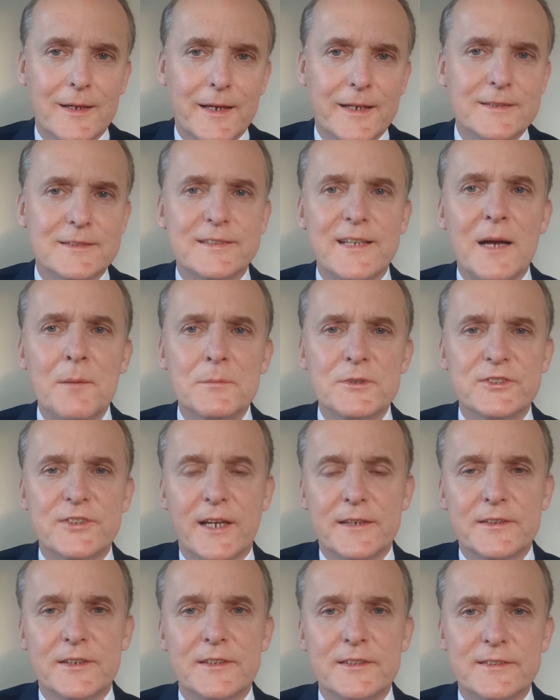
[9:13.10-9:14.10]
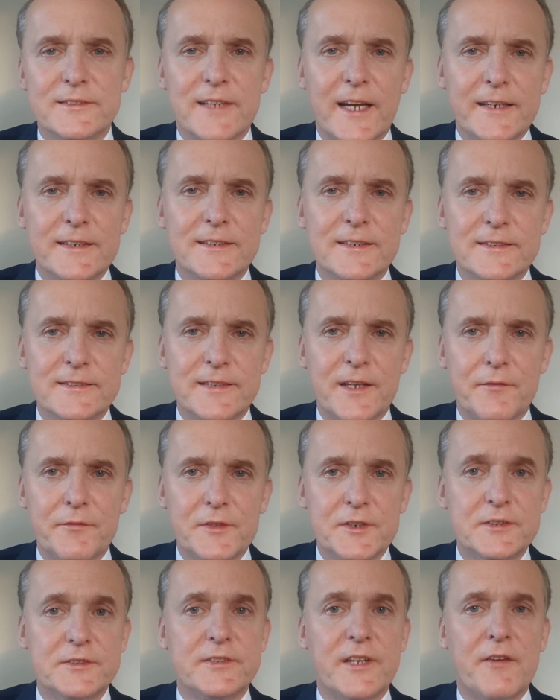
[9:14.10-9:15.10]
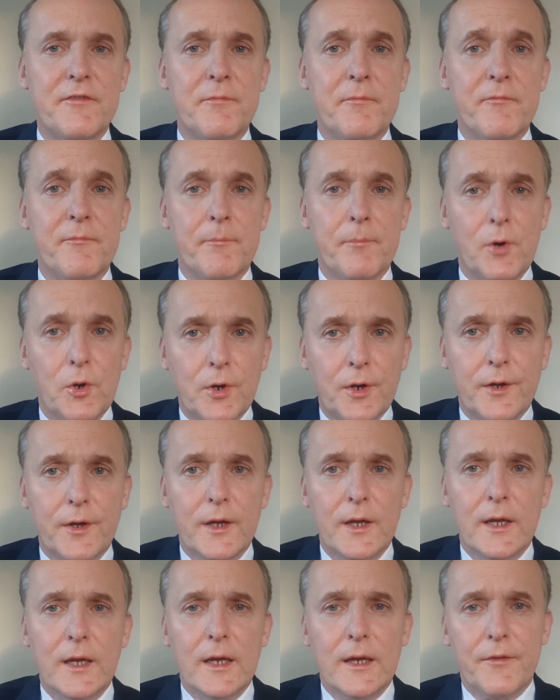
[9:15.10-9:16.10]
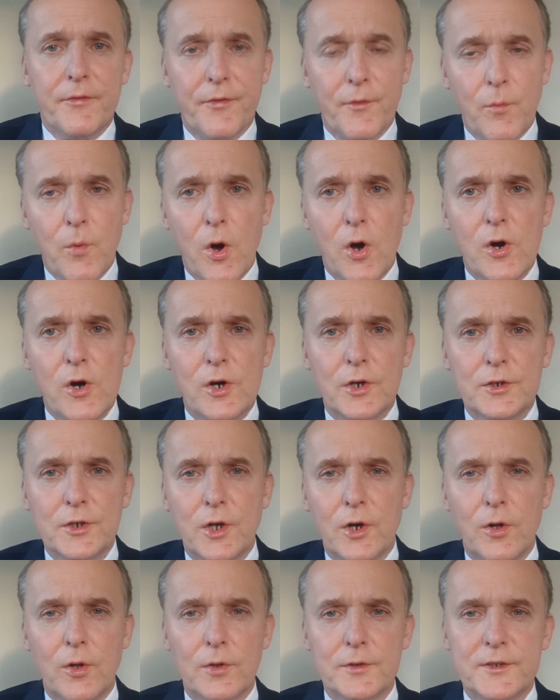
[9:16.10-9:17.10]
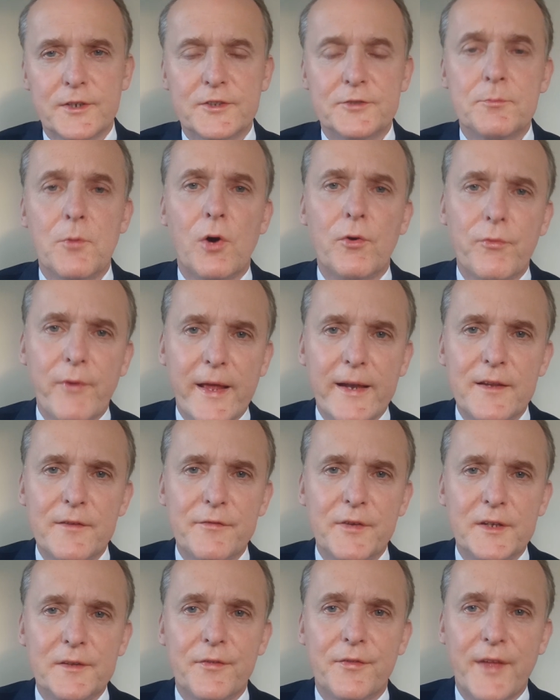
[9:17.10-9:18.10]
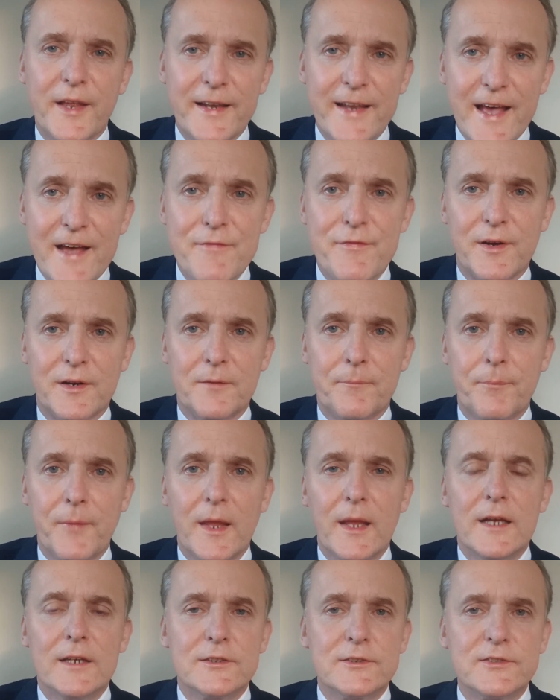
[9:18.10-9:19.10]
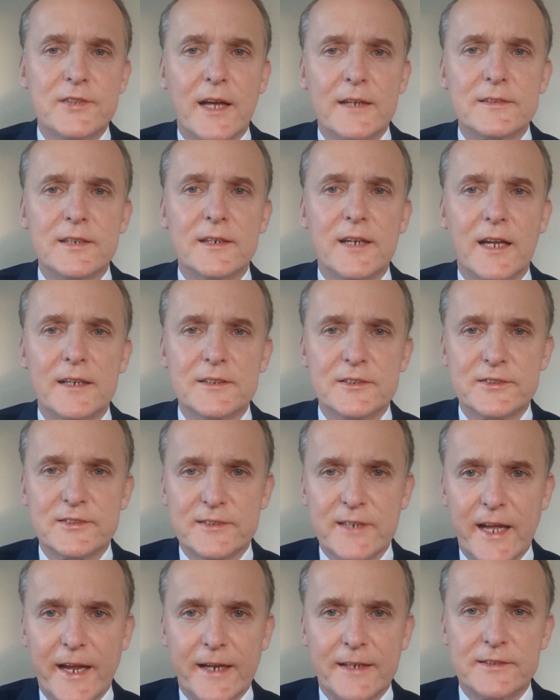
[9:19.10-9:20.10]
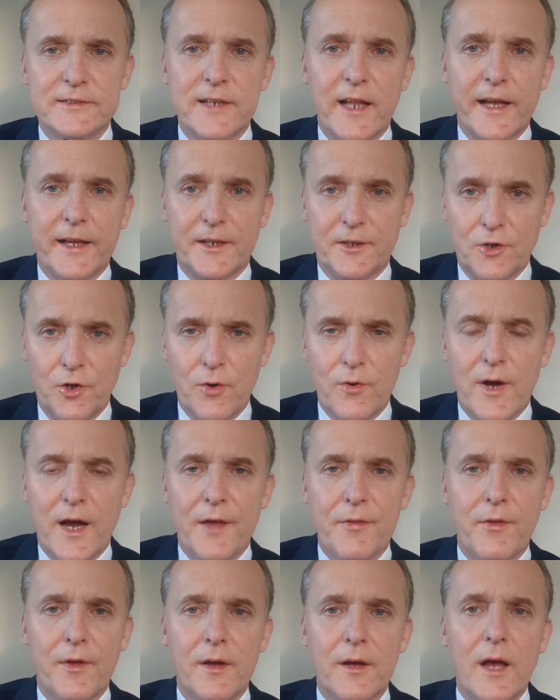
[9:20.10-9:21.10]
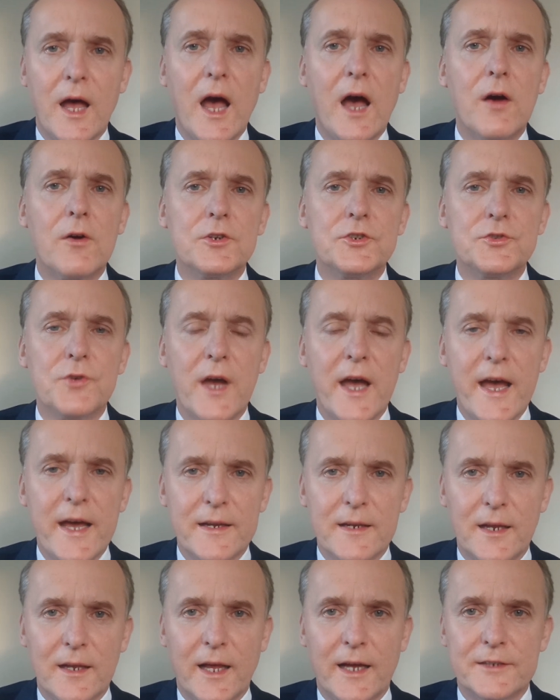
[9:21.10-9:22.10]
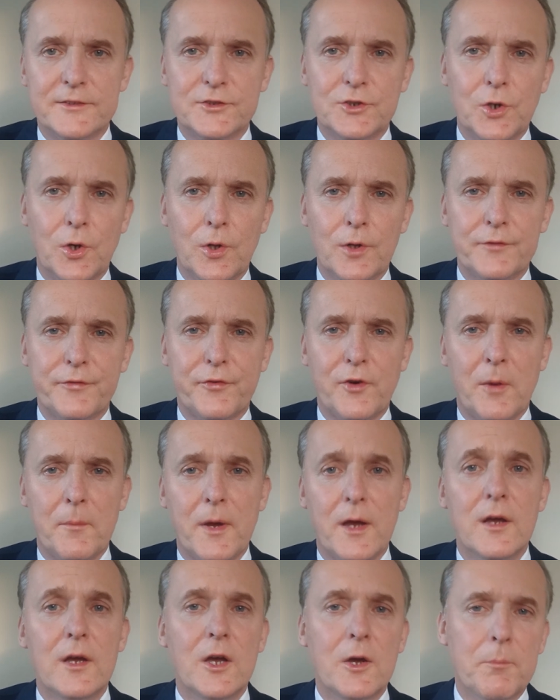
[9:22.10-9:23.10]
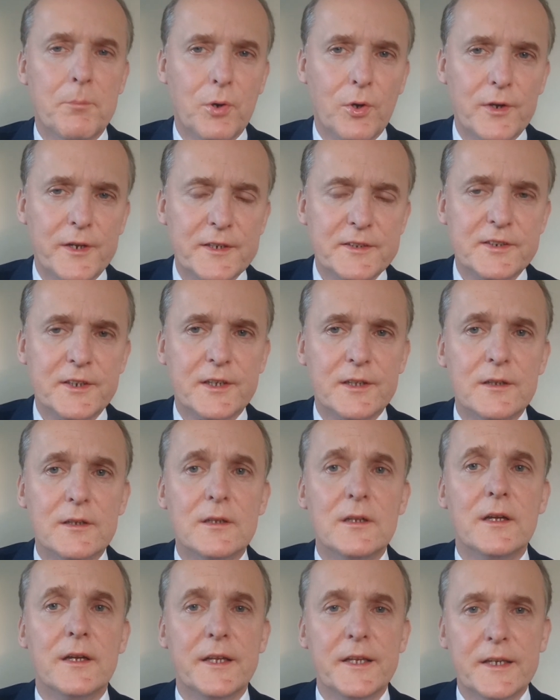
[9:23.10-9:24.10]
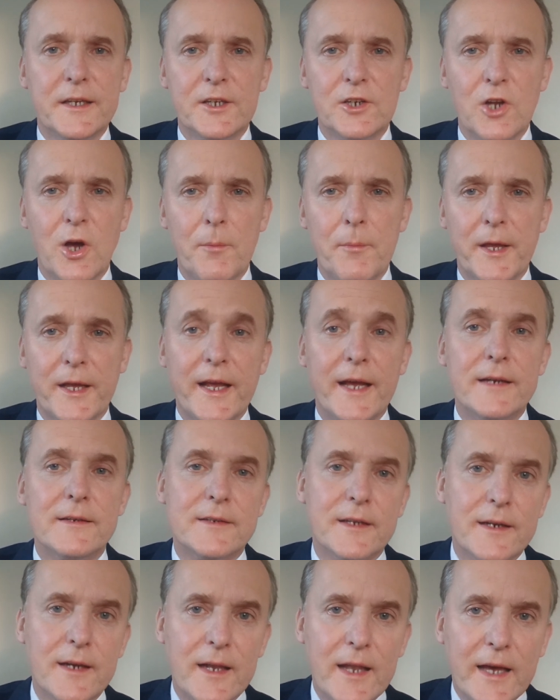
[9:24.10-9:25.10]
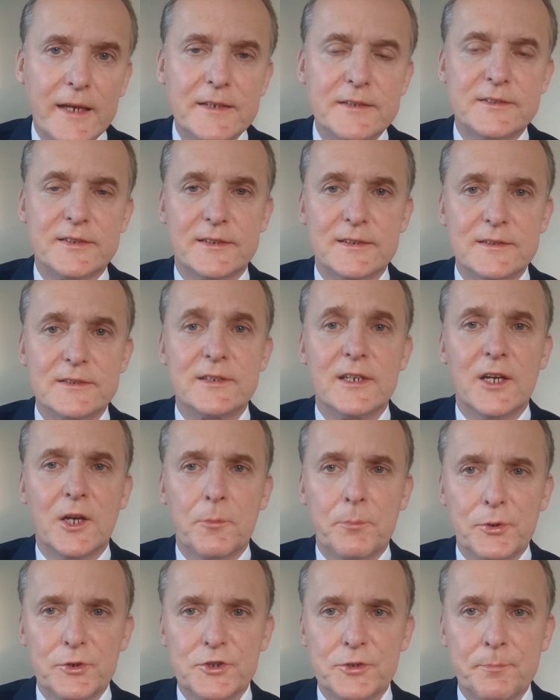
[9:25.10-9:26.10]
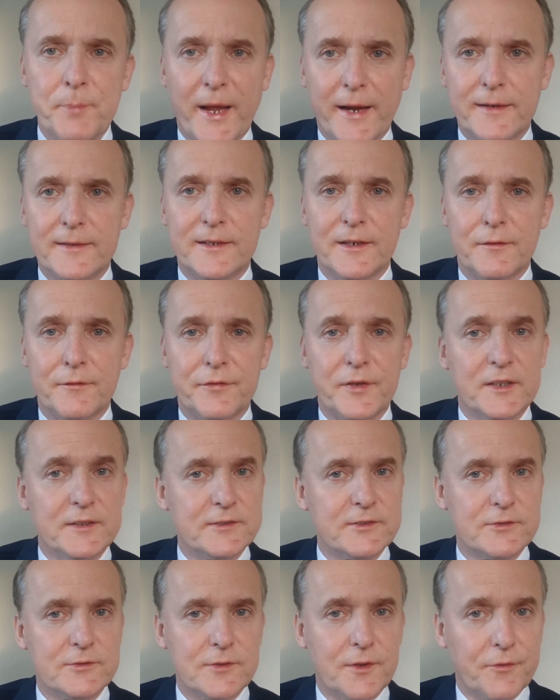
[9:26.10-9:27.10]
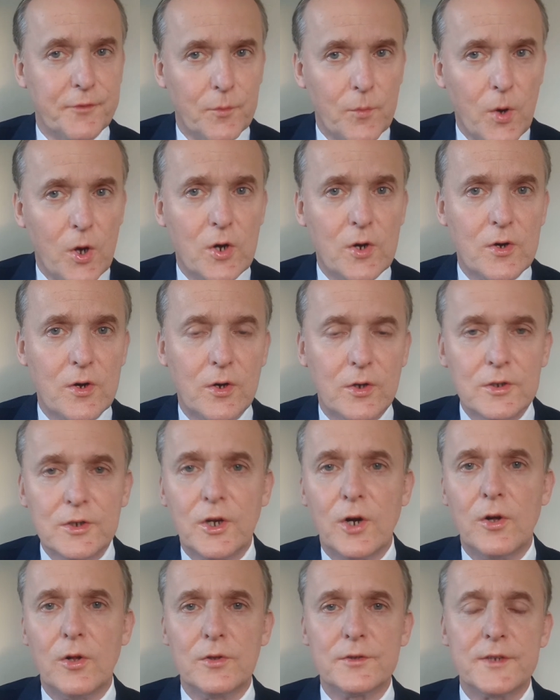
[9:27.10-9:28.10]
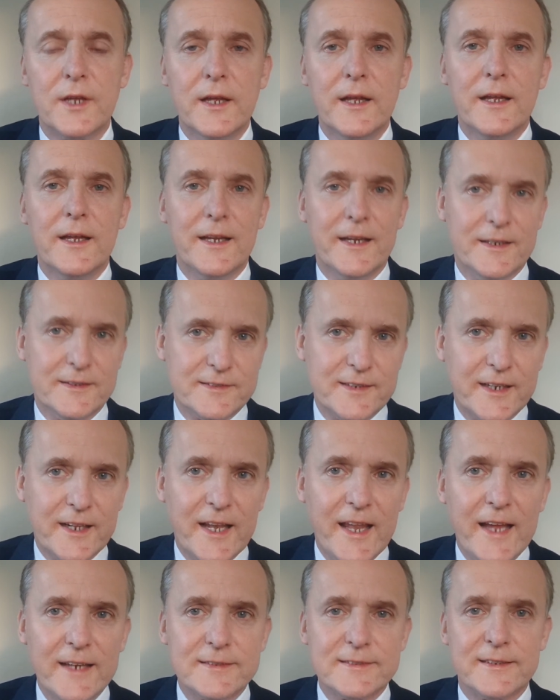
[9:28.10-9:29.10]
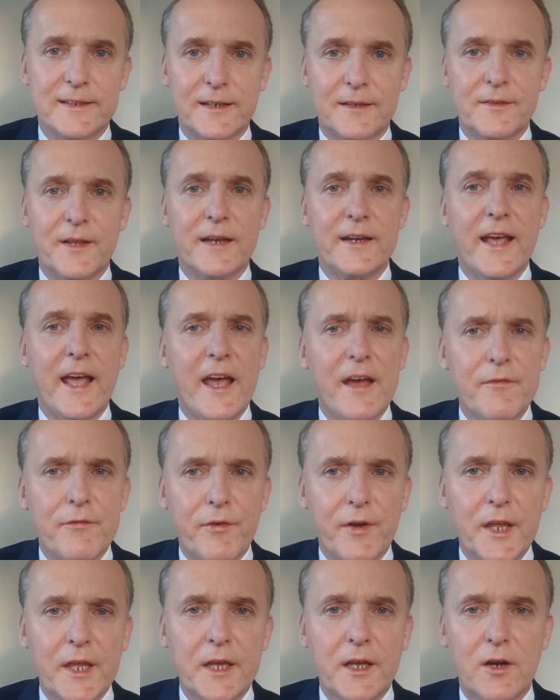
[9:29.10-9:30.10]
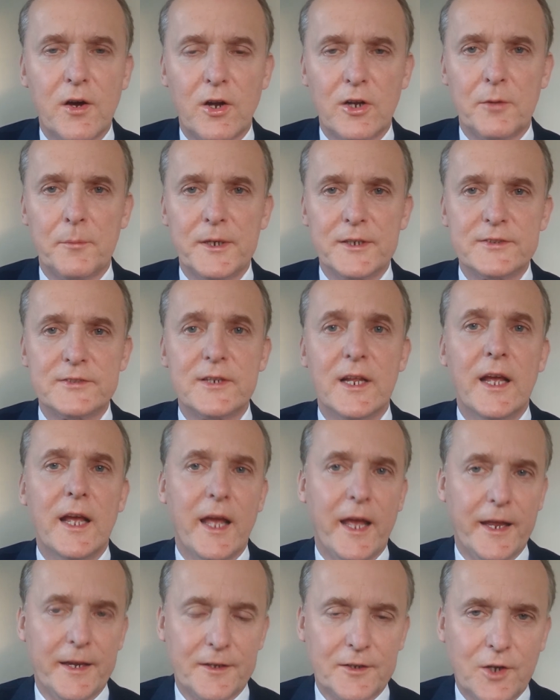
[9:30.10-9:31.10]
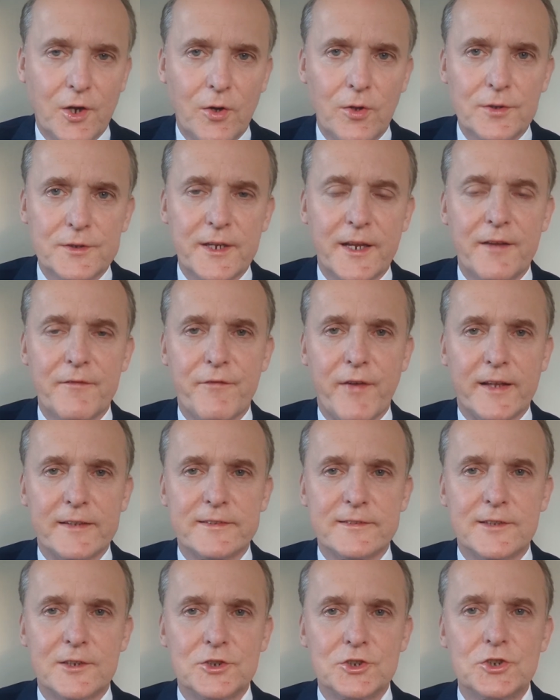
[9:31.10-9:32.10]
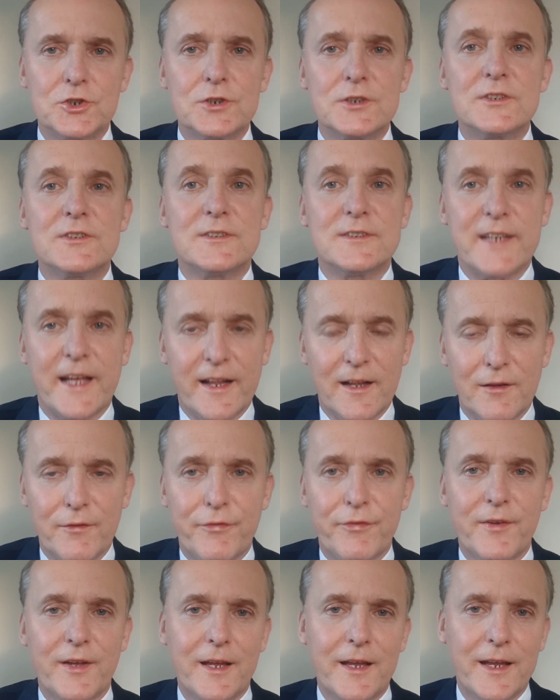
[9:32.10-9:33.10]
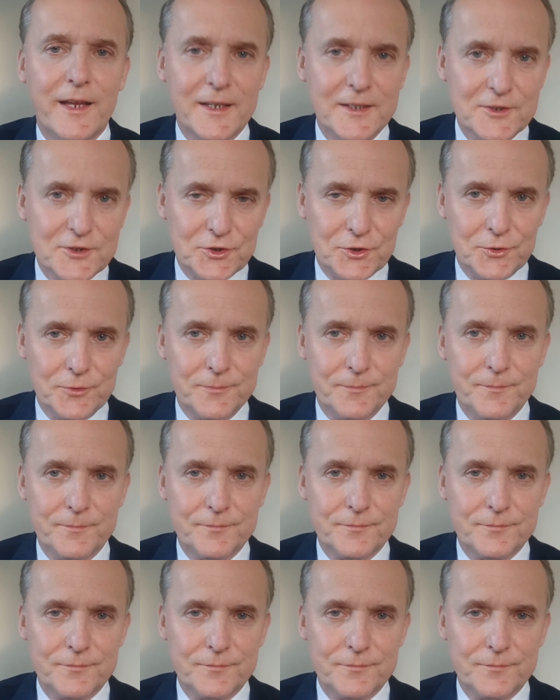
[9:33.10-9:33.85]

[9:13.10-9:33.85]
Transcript: In sum, Sutton's 1977 book, The War on Gold, is more relevant than ever. Sutton understands, like no other, how to analyze gold from a political, economic and enlightened perspective. His The War on Gold is a classic that every economist and gold investor should delve into.